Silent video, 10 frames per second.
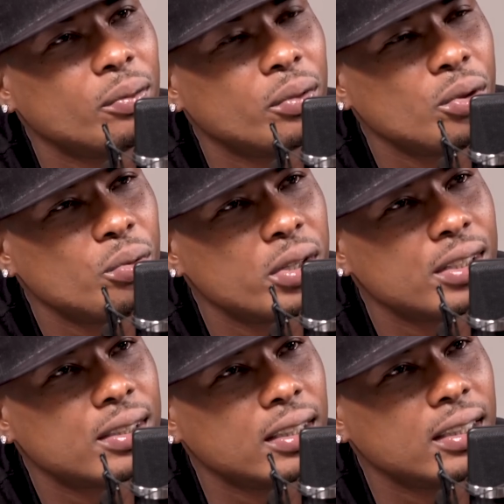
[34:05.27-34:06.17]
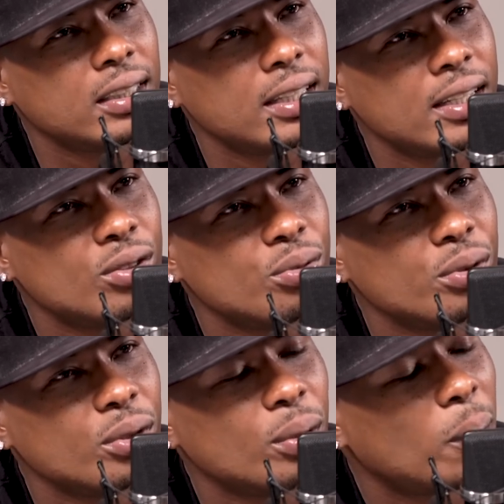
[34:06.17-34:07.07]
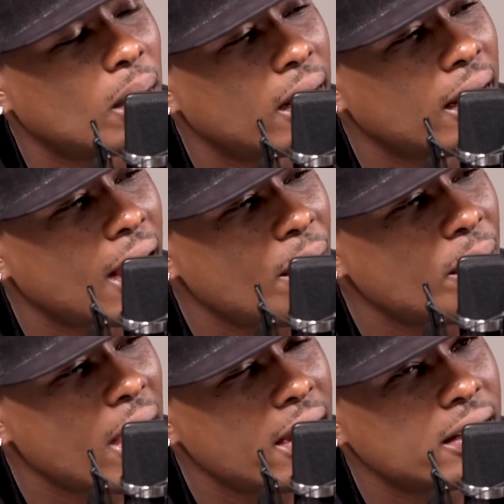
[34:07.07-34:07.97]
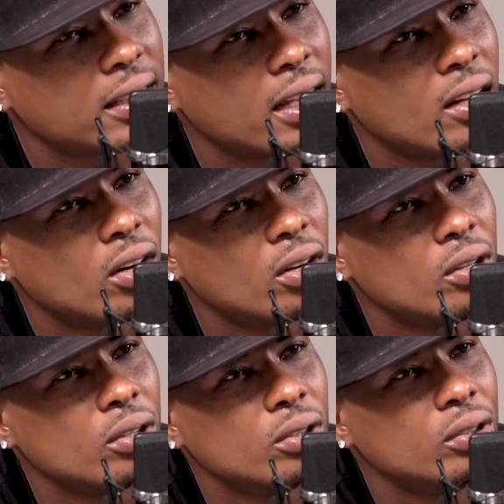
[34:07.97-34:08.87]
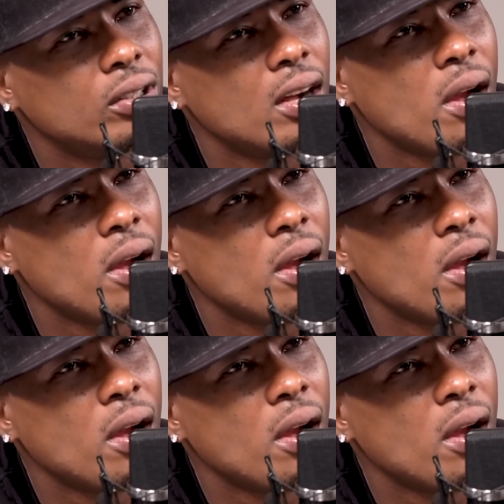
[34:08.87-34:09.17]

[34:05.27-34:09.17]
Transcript: when you went to Israel to play, how did that whole